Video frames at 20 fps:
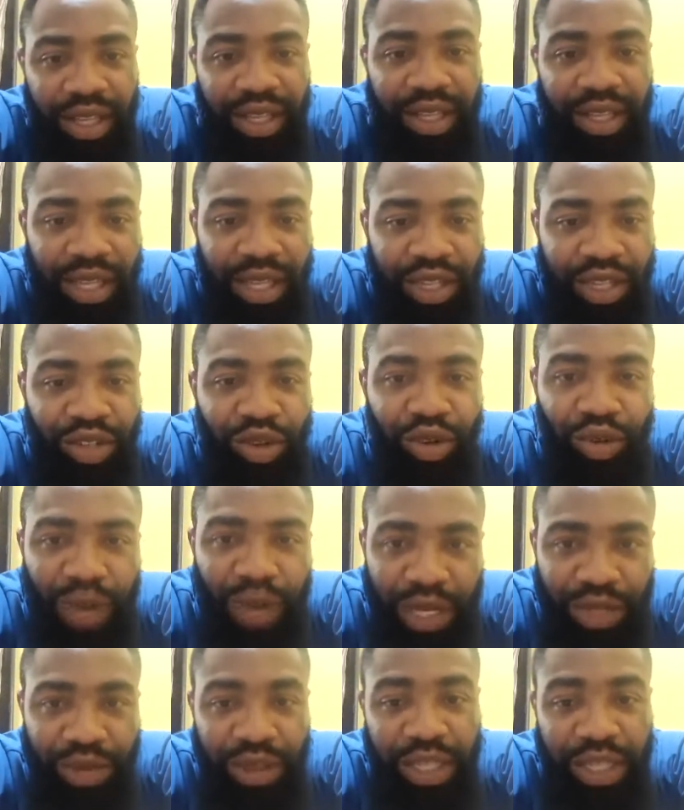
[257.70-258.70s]
and the
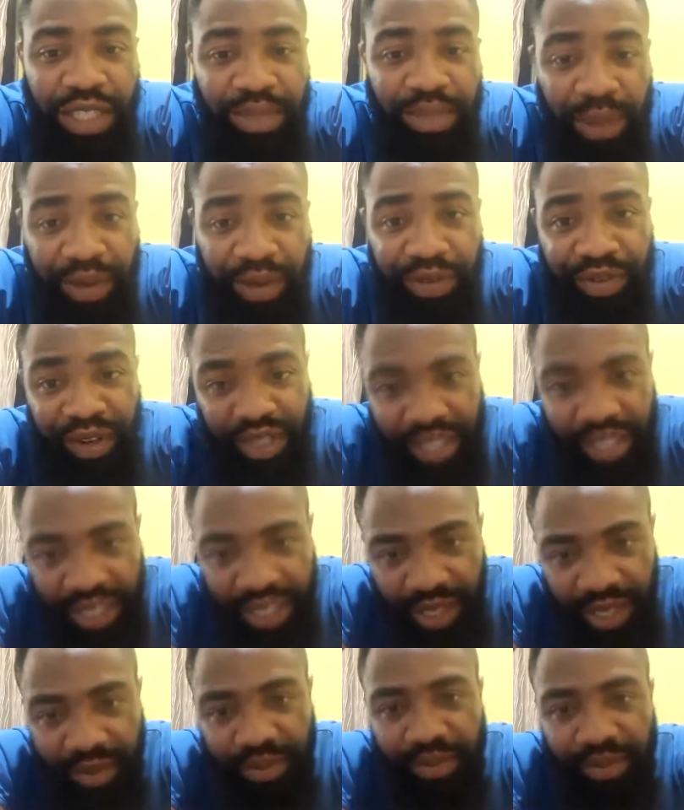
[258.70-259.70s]
Oluwatoyin is my first
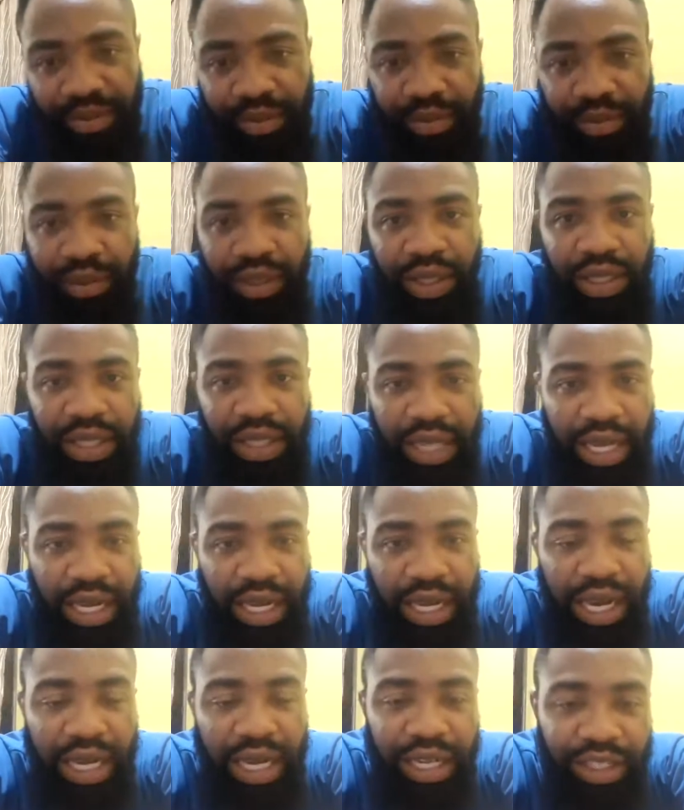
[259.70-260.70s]
name.
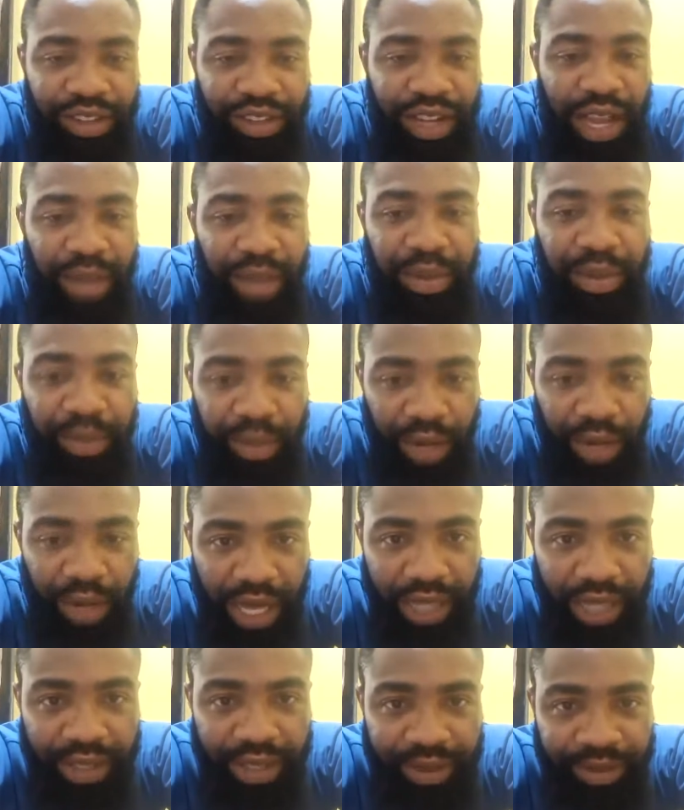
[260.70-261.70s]
And at this time, I've been
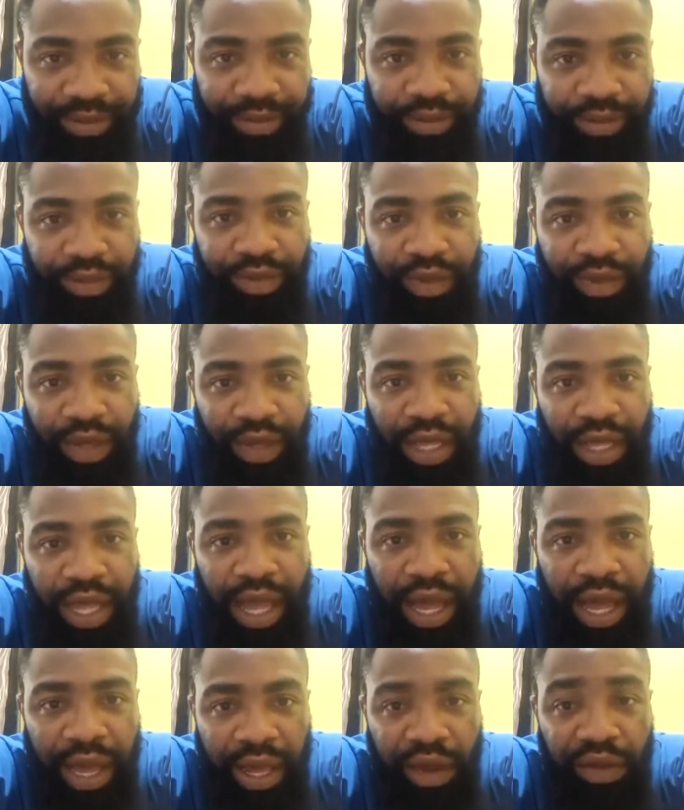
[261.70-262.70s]
Bola.
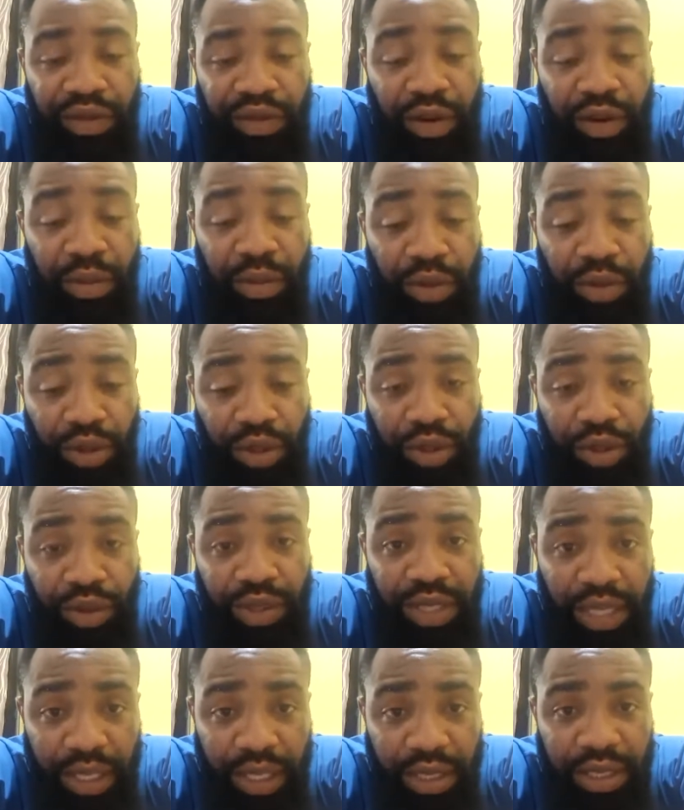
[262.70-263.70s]
I hail from Ondo
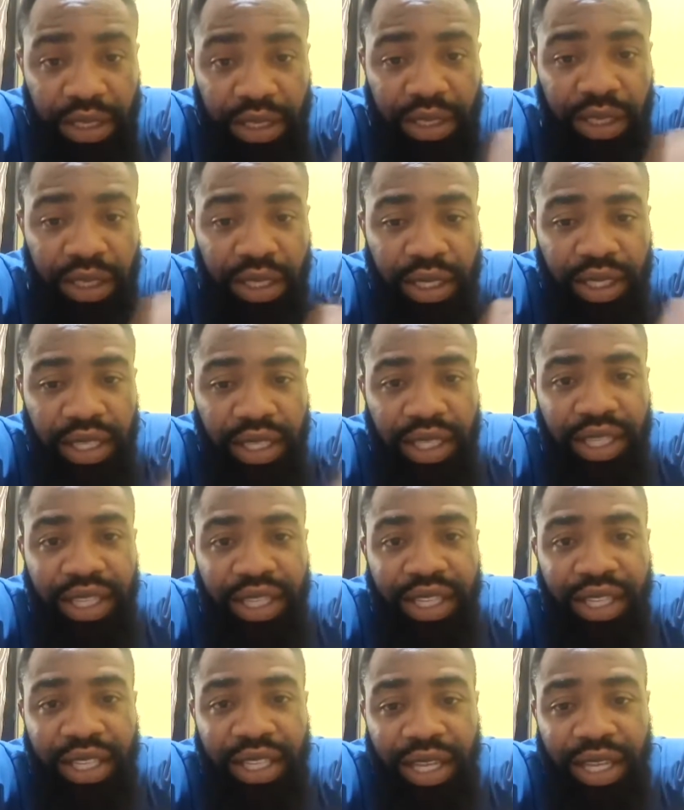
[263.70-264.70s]
State,
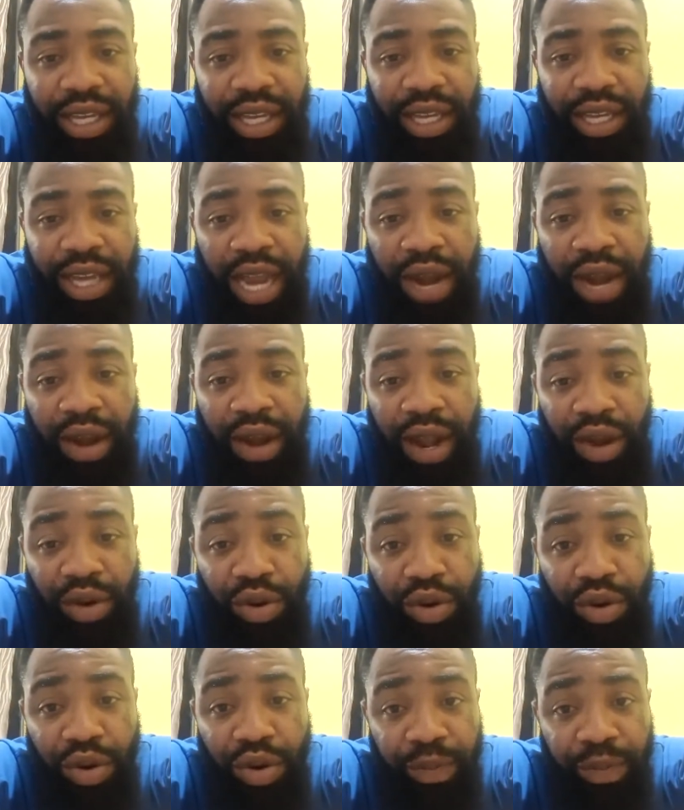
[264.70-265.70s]
Ikaria
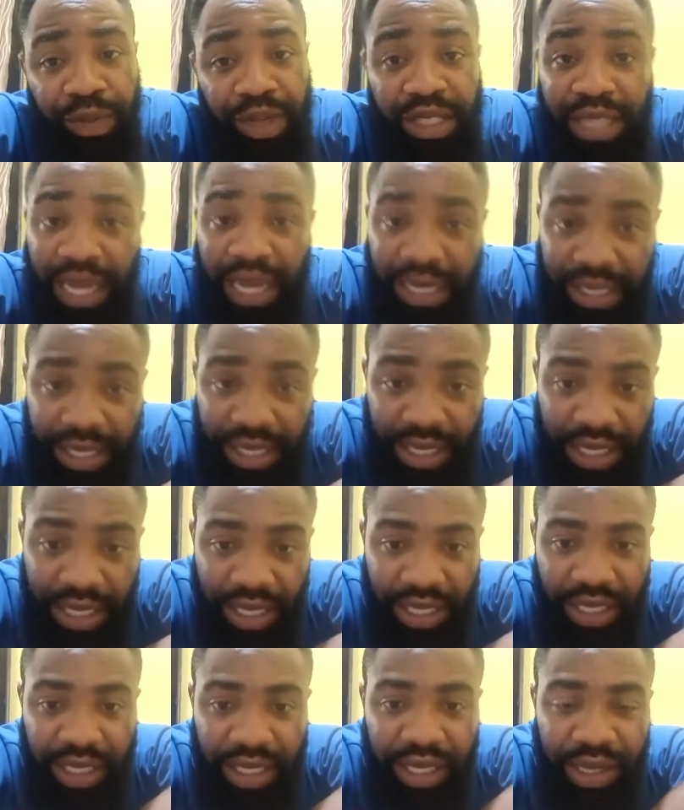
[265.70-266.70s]
Koko,
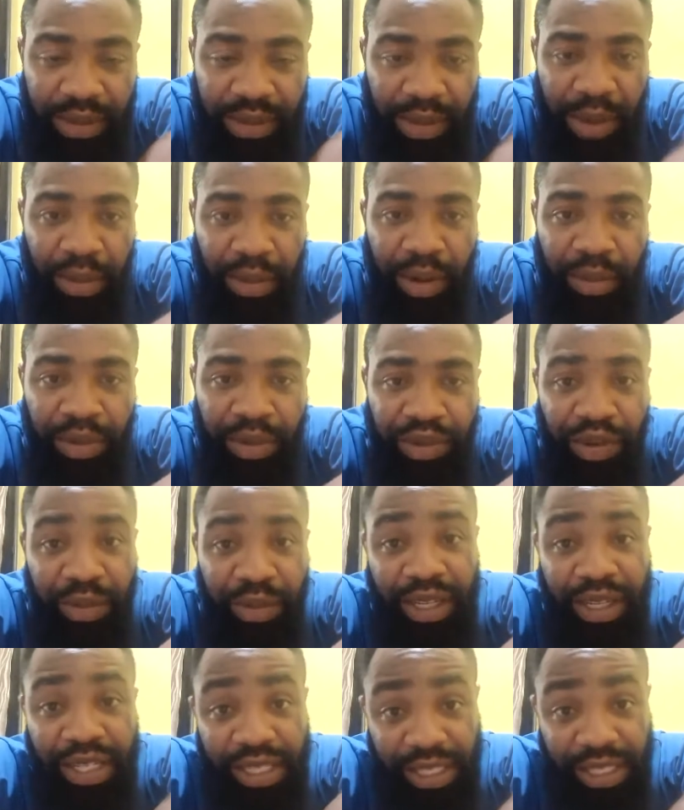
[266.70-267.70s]
precisely. My mom is from
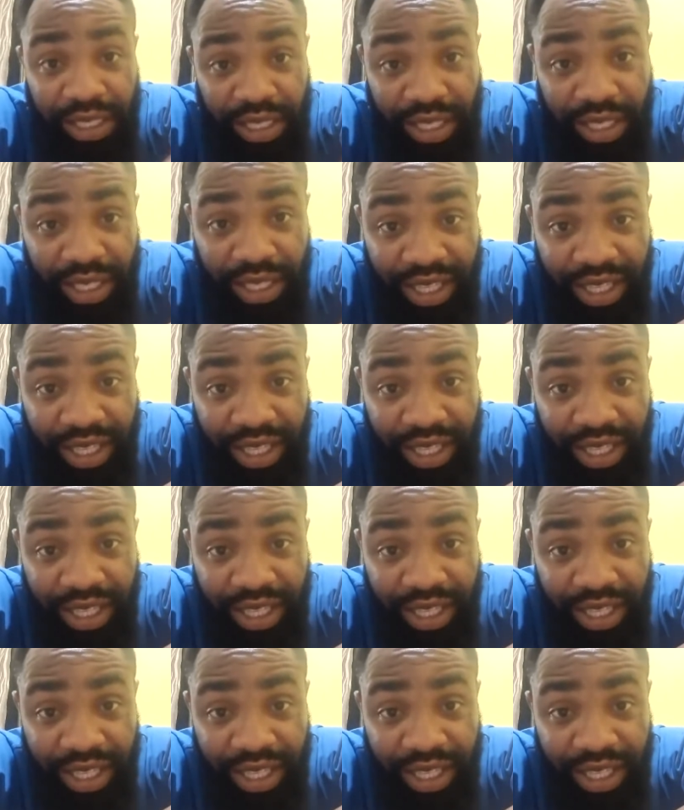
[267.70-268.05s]
Ekiti,